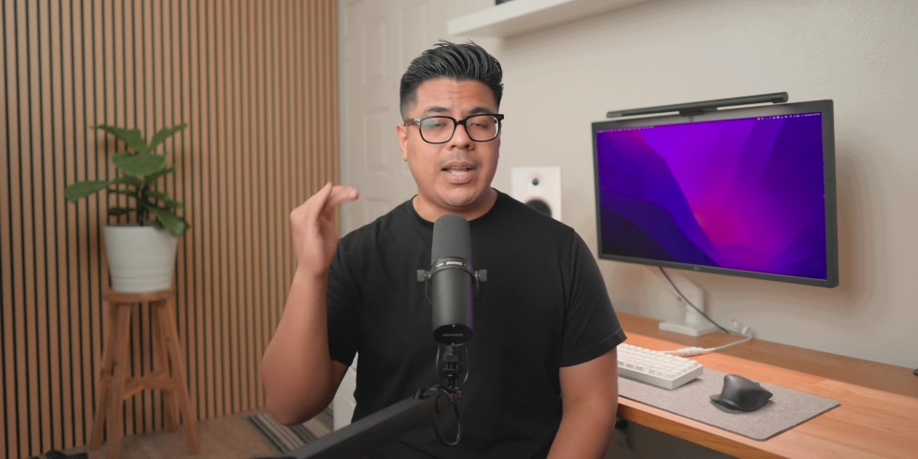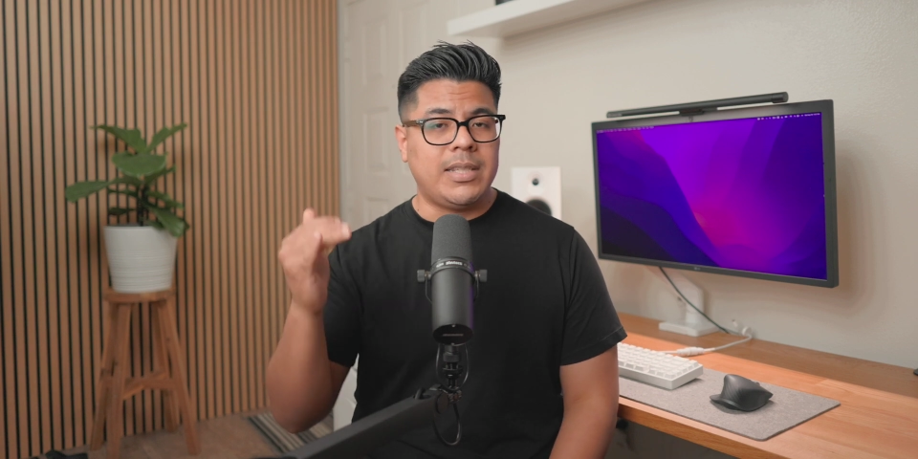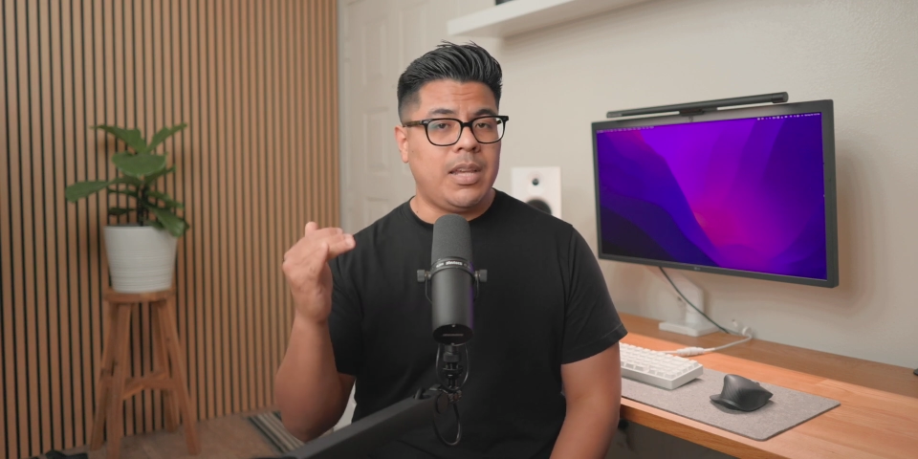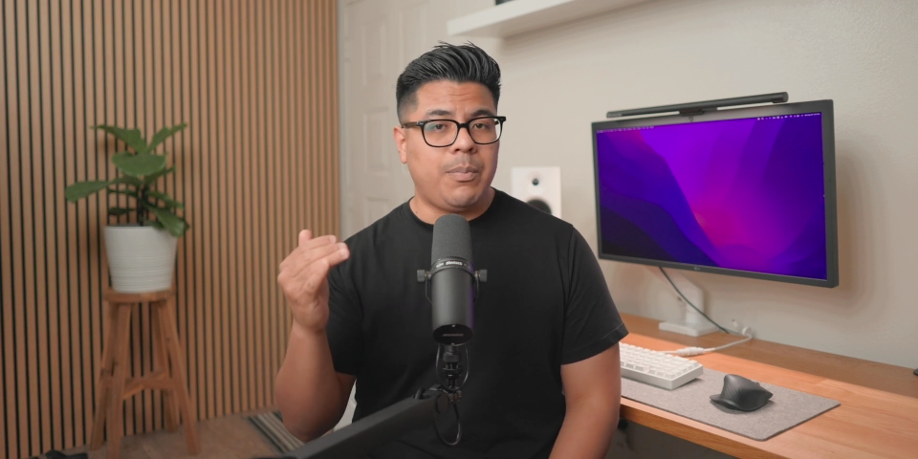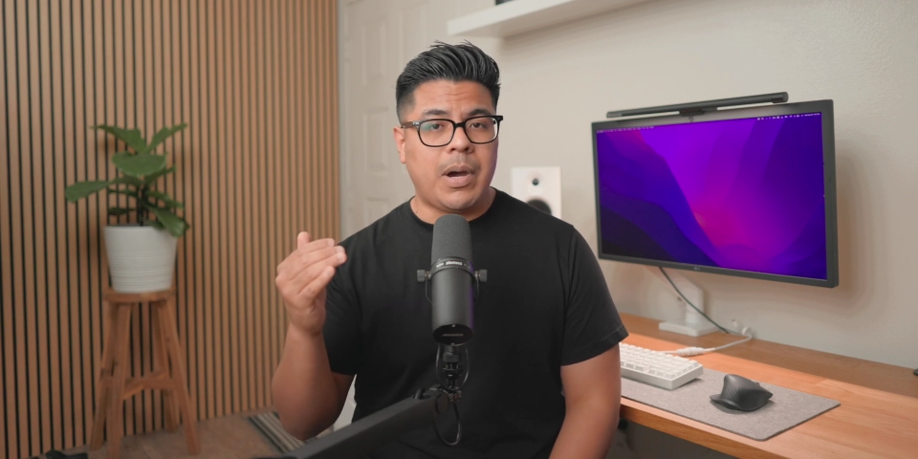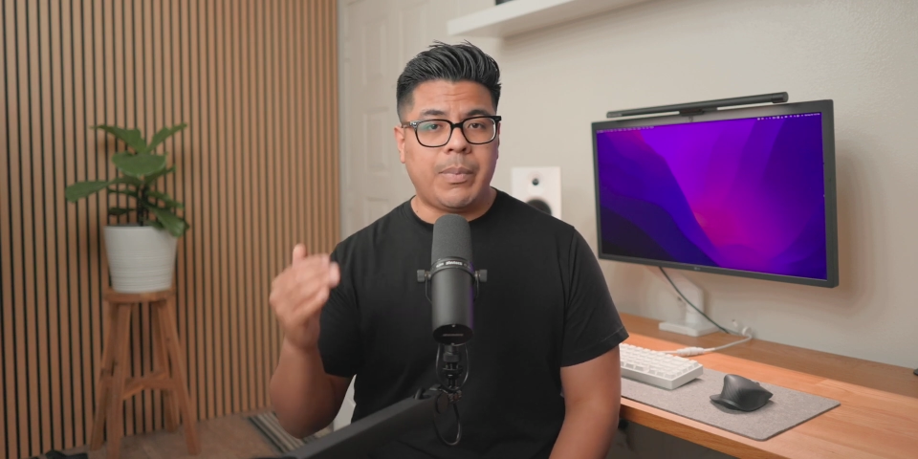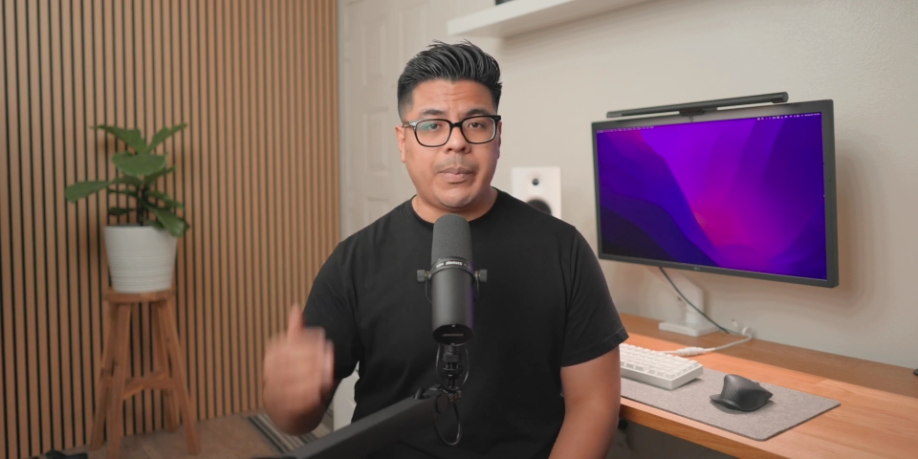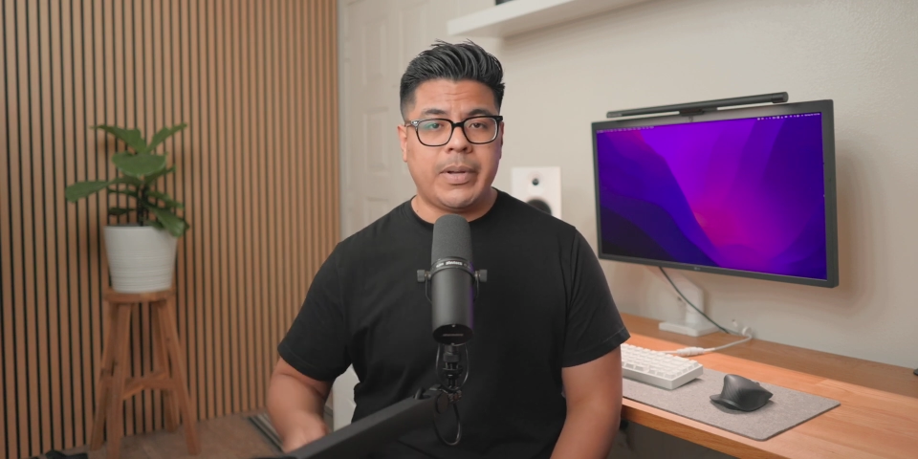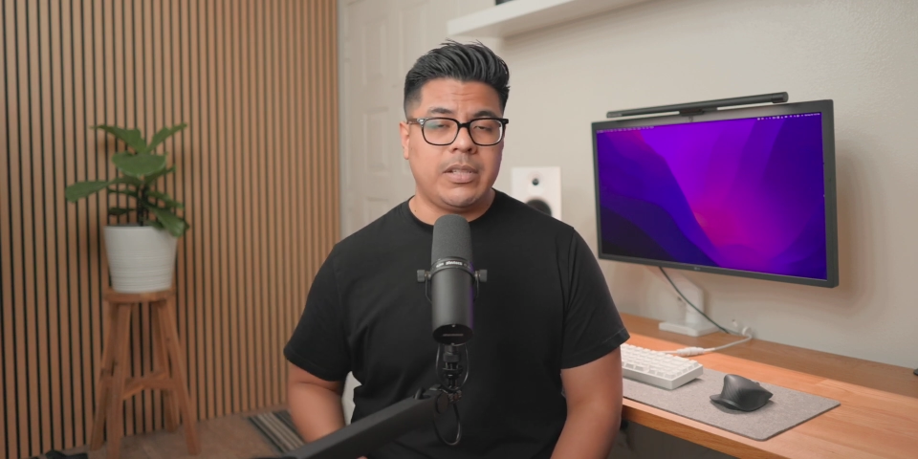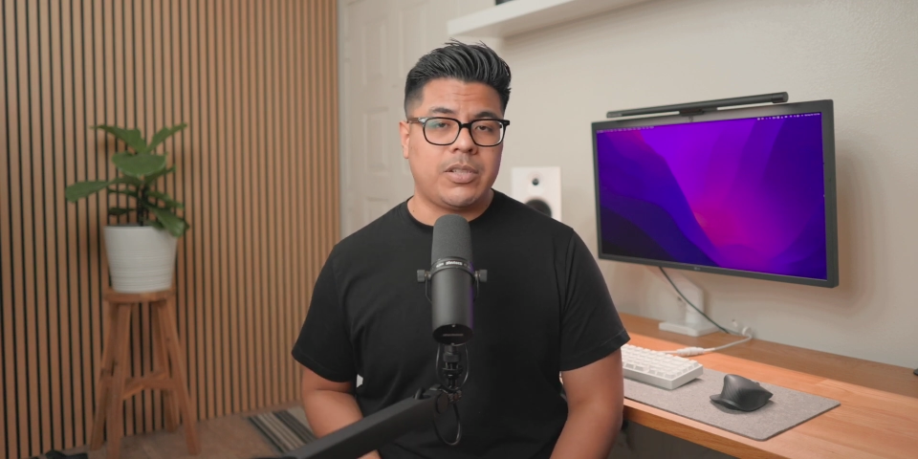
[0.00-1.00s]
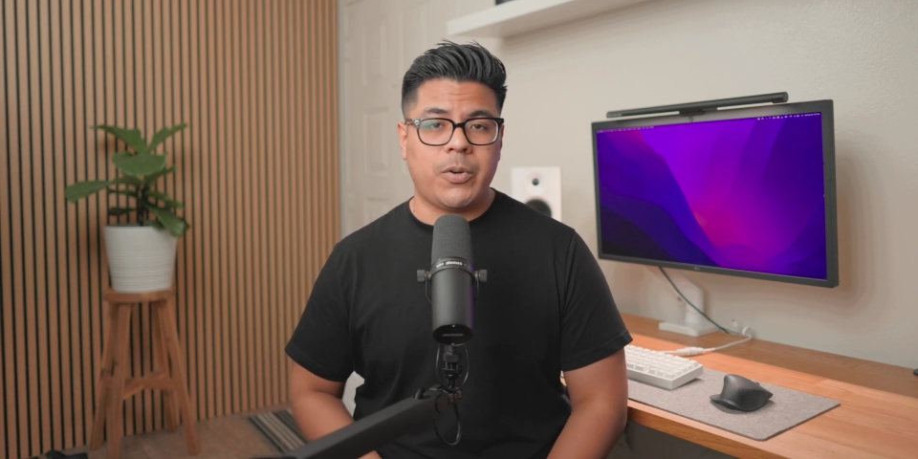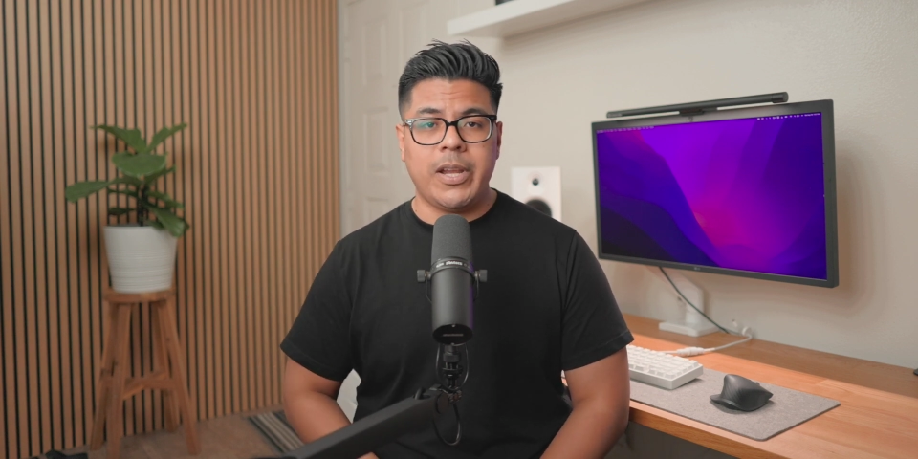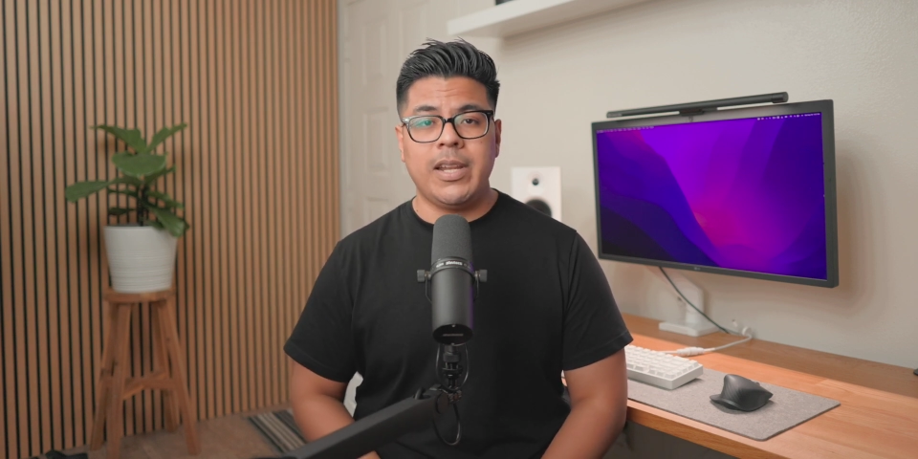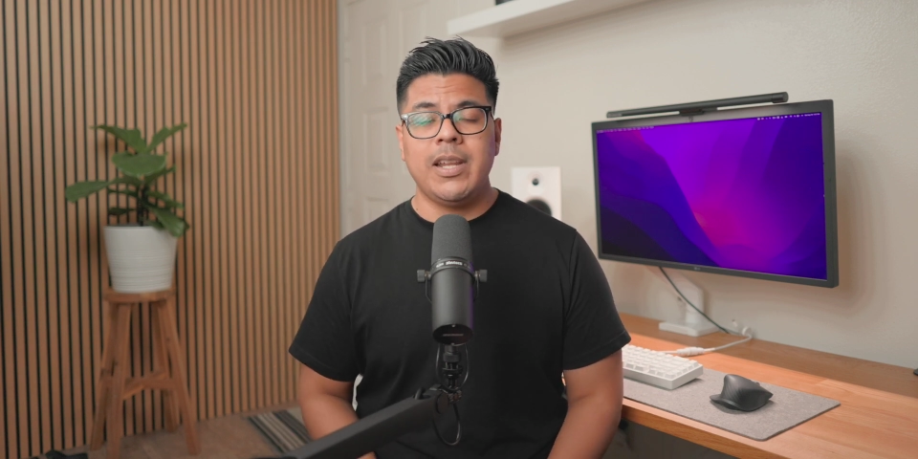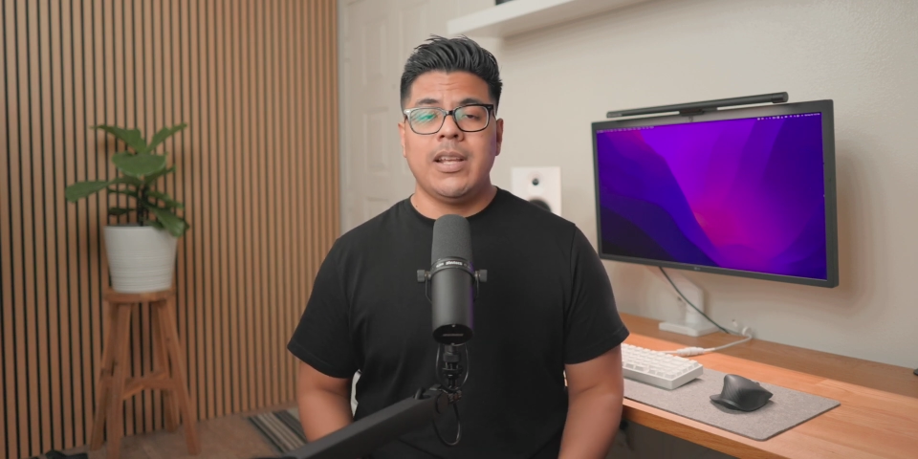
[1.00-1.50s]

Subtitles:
I see it pop up on the screen.